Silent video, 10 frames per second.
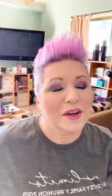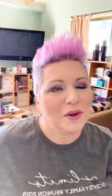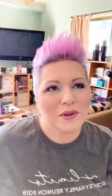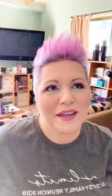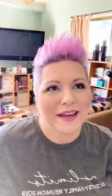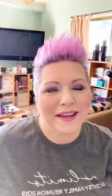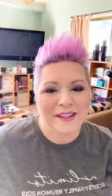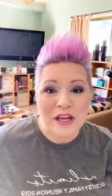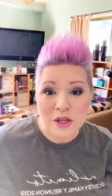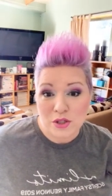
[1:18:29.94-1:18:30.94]
Okay,
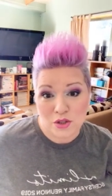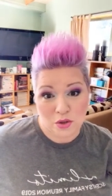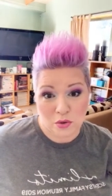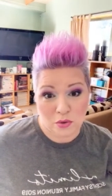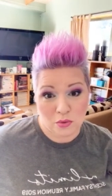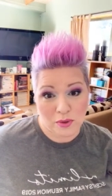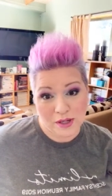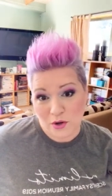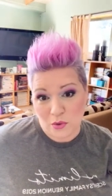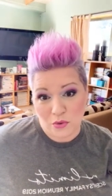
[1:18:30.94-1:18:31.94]
so we
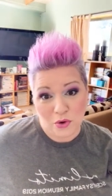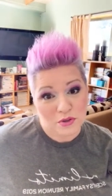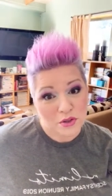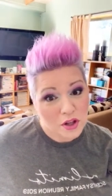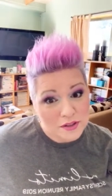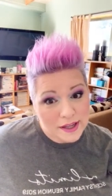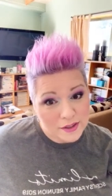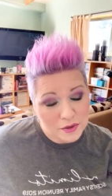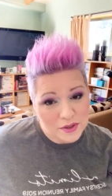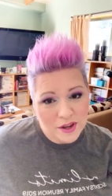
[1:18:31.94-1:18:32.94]
know no skull
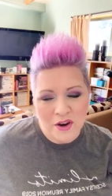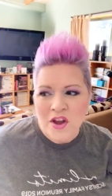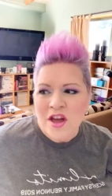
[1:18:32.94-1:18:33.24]
tattoos there.